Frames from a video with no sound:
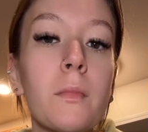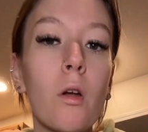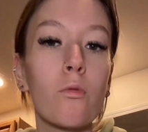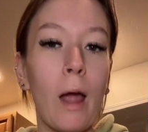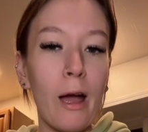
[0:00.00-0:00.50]

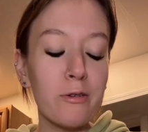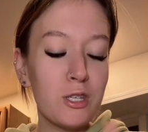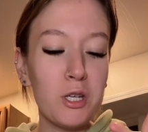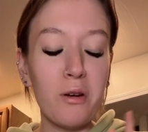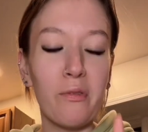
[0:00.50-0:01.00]
Round
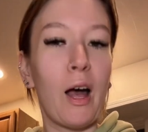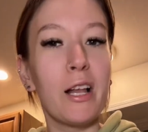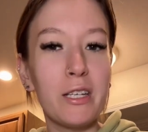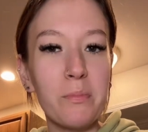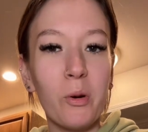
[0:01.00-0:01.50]
2 of the
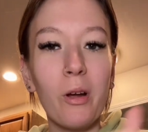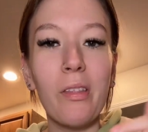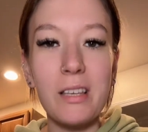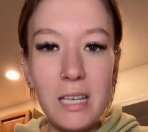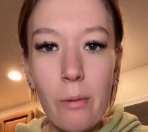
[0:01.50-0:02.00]
onion boil.
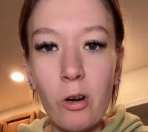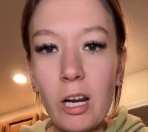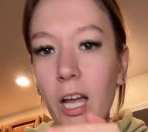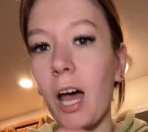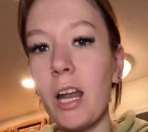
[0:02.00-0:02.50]
This time we're gonna
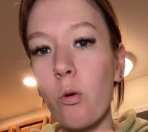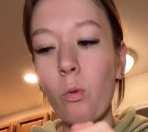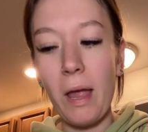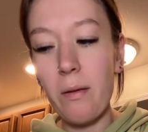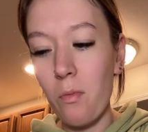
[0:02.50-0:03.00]
cut it
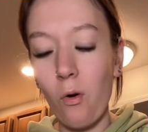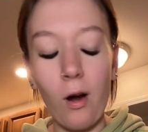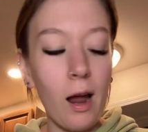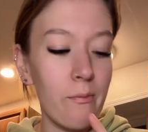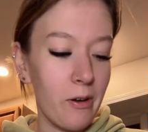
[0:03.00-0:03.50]
way
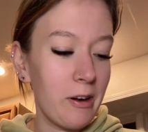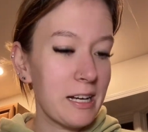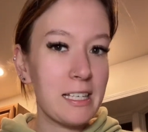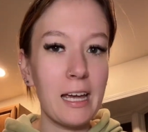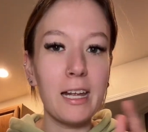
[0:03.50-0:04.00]
more. I'm very
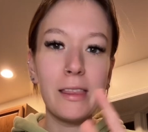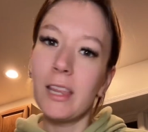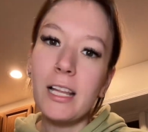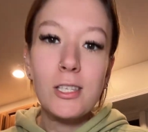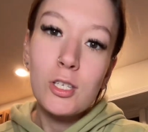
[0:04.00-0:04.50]
excited.
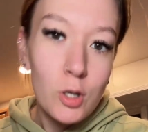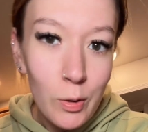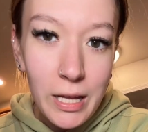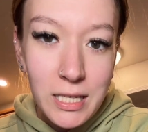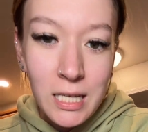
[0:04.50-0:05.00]
Let's do it.